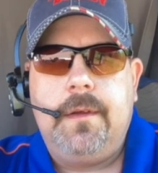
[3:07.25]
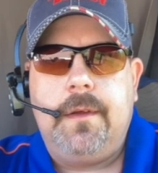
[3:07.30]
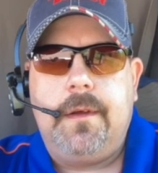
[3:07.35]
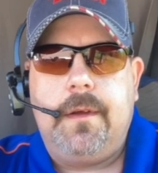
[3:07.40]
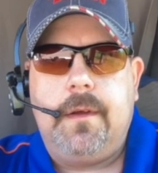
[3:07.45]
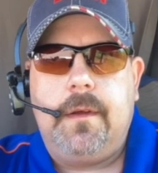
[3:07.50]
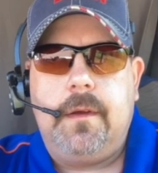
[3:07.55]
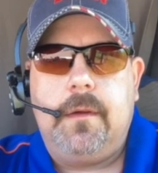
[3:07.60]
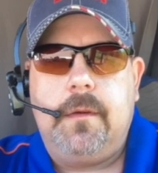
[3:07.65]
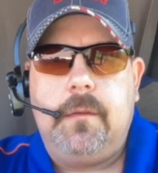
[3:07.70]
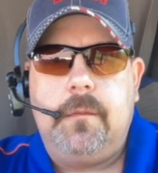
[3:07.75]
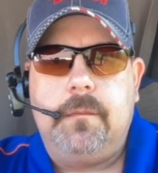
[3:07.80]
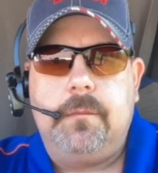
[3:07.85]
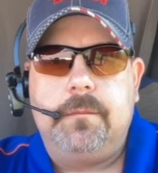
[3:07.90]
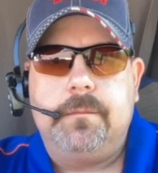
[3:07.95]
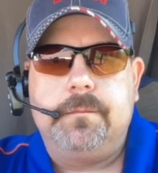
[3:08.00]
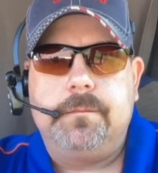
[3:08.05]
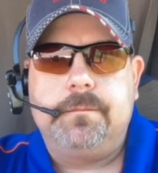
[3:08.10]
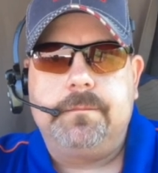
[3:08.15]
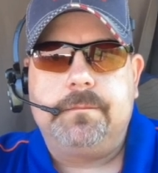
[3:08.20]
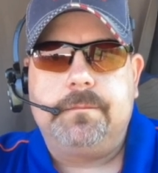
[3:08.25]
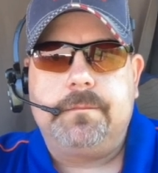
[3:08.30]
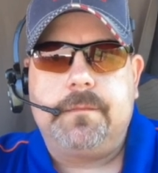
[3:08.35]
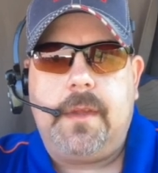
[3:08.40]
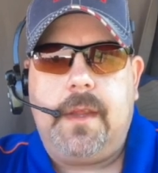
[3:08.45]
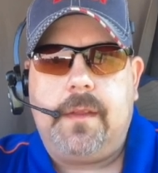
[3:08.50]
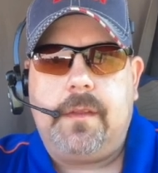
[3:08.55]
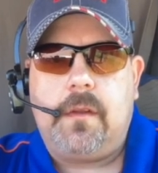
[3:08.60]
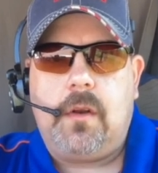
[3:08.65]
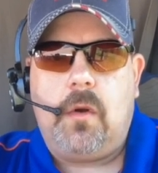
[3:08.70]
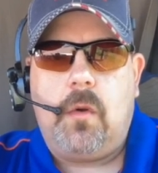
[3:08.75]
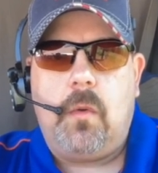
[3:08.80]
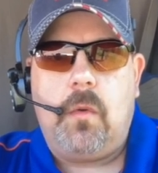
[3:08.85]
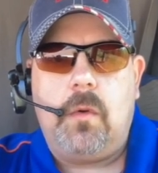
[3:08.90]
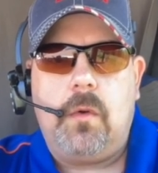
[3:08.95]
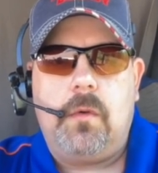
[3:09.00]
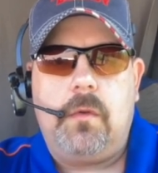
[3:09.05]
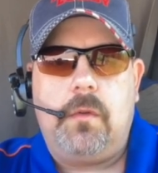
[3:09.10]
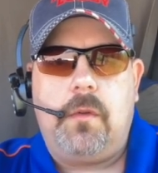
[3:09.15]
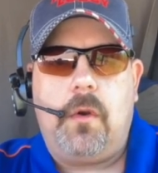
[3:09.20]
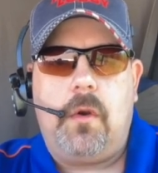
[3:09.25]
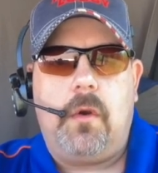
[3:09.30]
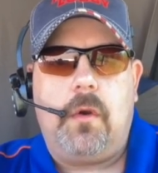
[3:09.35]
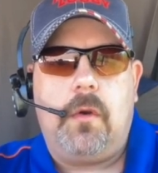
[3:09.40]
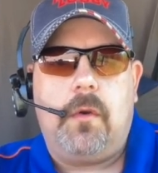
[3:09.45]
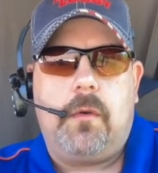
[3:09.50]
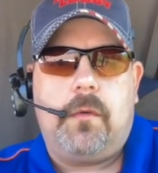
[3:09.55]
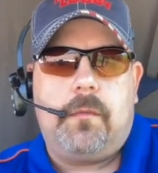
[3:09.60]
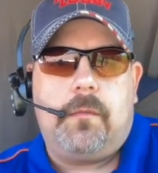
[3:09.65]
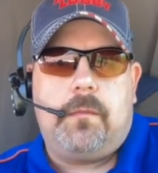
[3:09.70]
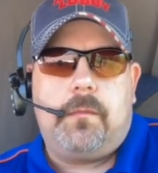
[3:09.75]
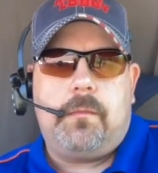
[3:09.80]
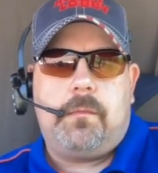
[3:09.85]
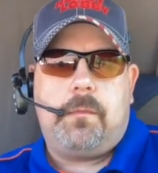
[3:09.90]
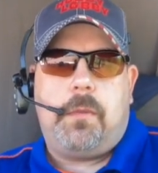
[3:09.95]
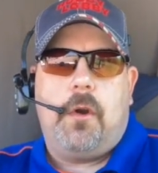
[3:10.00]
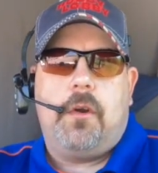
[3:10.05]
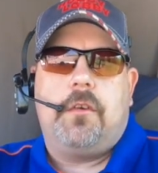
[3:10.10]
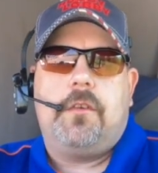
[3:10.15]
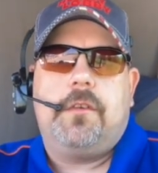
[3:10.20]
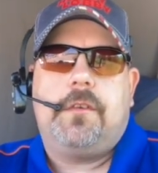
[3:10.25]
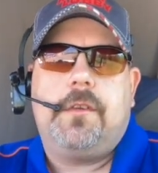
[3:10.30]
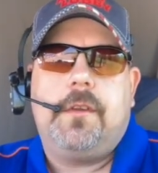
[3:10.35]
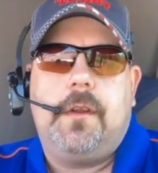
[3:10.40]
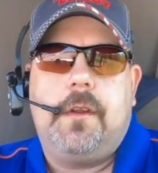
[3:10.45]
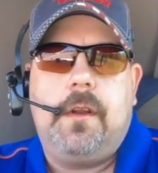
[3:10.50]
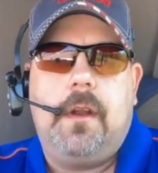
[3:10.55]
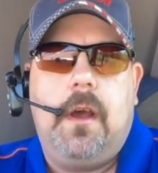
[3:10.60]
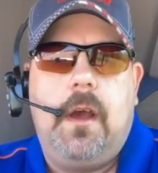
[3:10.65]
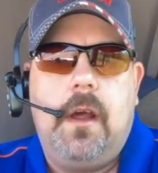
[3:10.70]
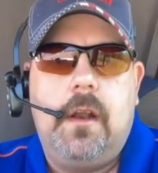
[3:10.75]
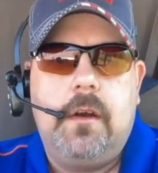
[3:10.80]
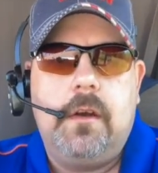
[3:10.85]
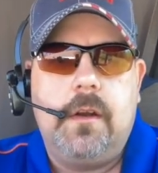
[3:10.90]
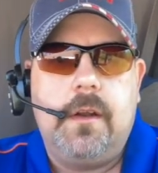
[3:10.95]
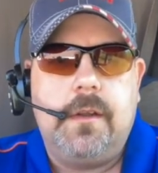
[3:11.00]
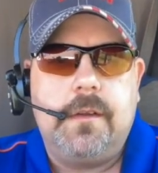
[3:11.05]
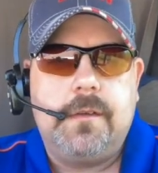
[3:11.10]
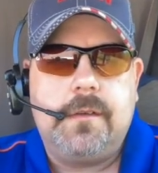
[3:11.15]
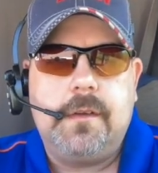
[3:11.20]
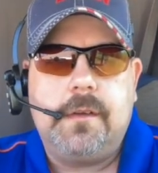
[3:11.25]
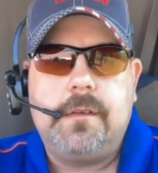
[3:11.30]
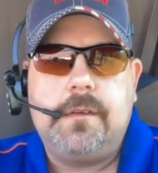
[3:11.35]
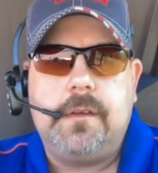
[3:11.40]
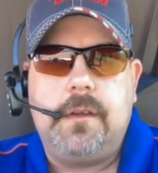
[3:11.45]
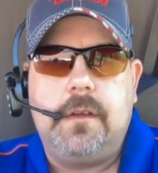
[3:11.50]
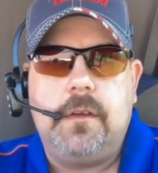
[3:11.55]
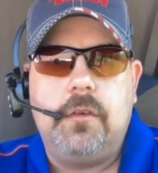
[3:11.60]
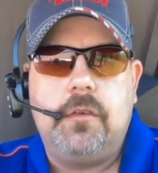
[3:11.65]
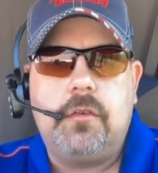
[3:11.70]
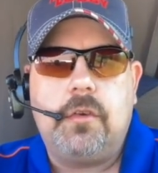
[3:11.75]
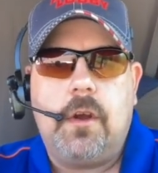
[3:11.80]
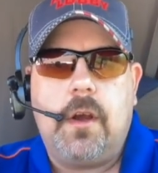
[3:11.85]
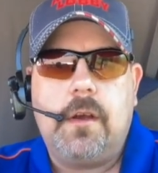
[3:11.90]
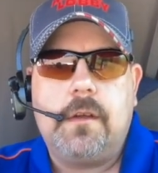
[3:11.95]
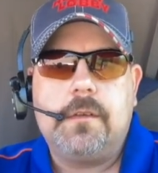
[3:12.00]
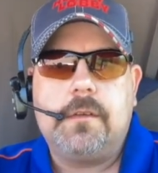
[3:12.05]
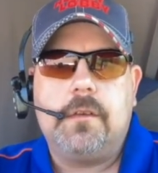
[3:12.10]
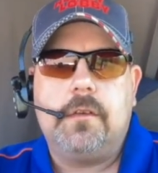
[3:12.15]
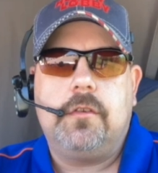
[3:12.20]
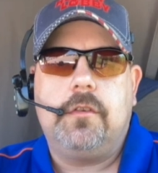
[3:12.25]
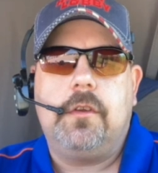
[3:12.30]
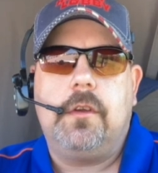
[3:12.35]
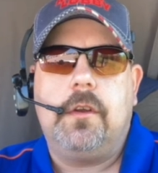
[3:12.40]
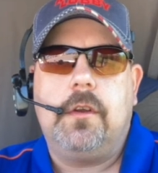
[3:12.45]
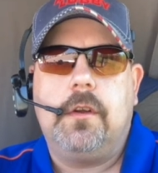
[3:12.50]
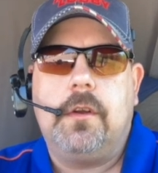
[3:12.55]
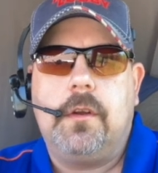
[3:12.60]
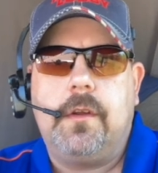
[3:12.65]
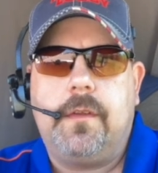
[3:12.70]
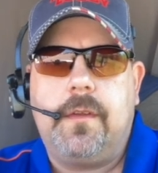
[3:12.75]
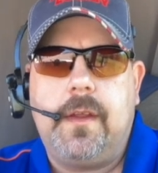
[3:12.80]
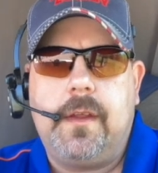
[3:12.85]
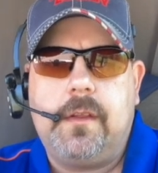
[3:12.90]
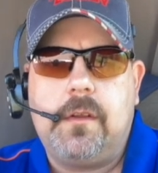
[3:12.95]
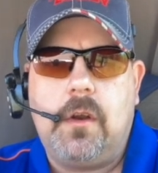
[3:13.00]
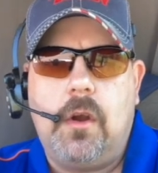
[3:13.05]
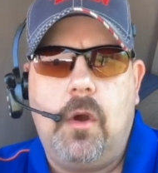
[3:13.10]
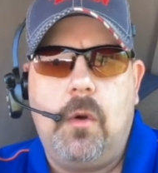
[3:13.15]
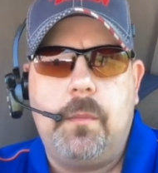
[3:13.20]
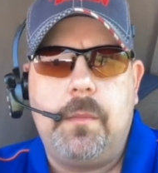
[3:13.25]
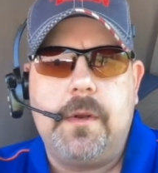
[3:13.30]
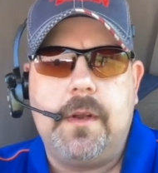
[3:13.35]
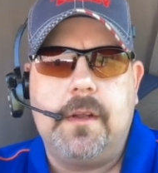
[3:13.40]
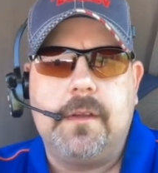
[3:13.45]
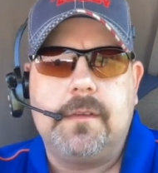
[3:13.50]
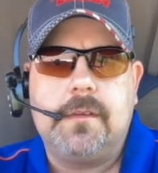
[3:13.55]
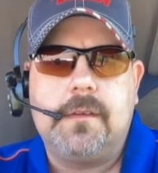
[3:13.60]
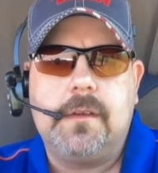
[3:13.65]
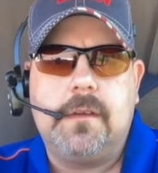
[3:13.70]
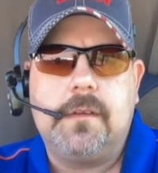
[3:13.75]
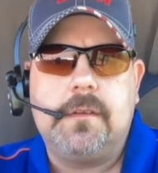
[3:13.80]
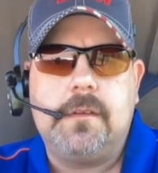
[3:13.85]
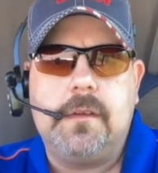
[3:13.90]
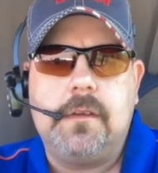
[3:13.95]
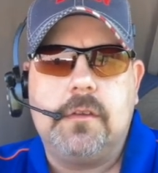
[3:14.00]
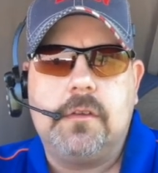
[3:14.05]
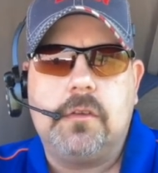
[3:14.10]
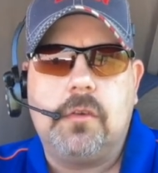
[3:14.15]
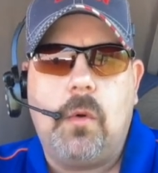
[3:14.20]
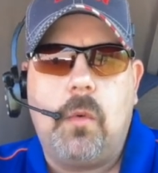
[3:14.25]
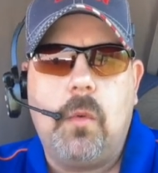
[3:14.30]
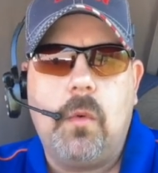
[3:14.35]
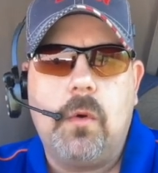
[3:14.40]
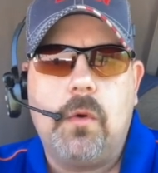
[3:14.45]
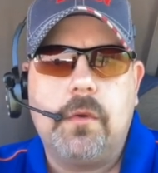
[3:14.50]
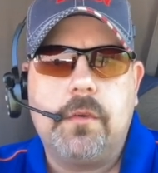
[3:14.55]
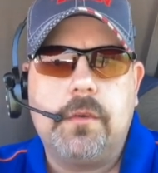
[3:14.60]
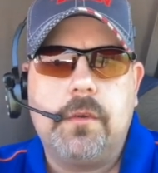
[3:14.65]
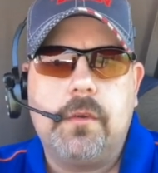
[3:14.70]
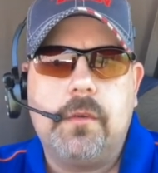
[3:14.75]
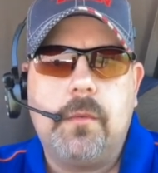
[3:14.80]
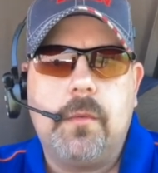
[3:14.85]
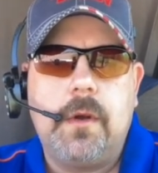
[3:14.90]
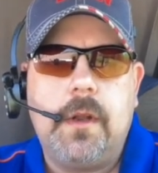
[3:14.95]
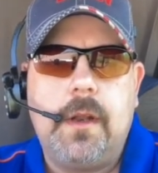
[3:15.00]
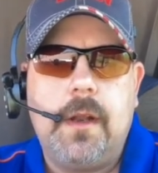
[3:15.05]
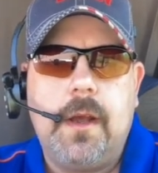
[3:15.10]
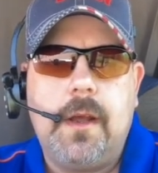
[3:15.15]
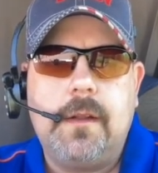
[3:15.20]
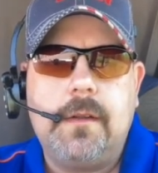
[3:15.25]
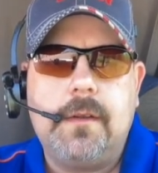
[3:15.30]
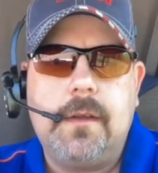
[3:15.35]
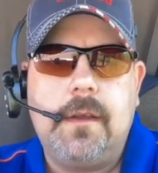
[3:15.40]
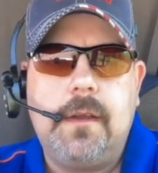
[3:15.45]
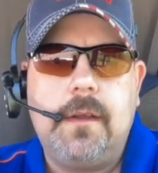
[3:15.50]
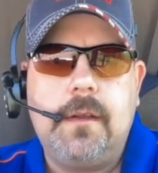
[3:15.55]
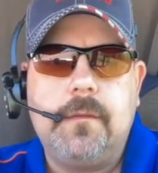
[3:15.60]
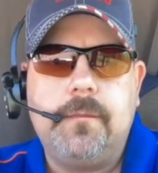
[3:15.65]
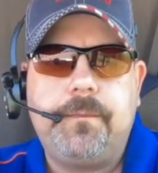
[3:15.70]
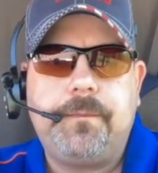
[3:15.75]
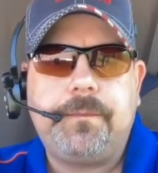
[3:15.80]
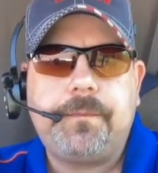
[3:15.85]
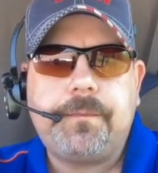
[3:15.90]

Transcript: I think they're purchasing 160 new trucks this year. I think they're opening 60 stores in 2019,